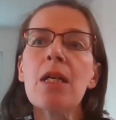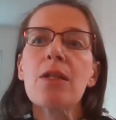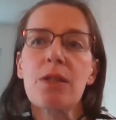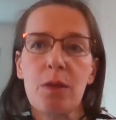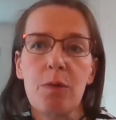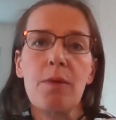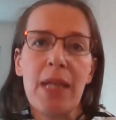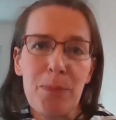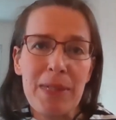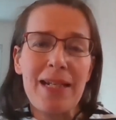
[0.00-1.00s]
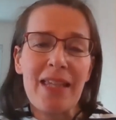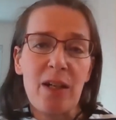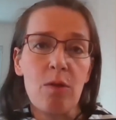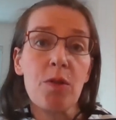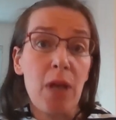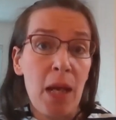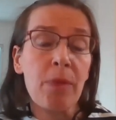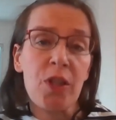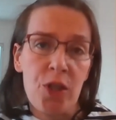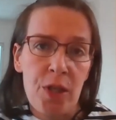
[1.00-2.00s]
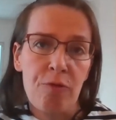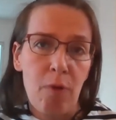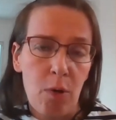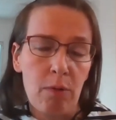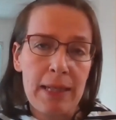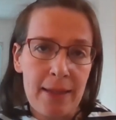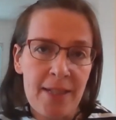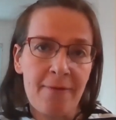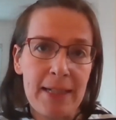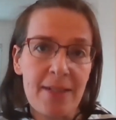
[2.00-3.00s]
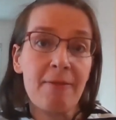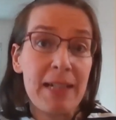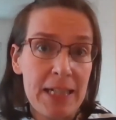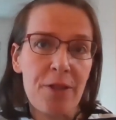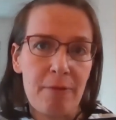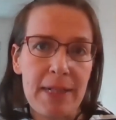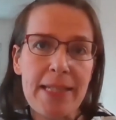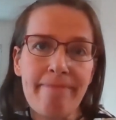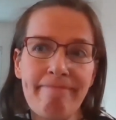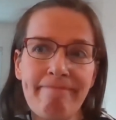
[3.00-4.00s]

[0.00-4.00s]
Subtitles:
So that means that also MEG's role in this field will increase.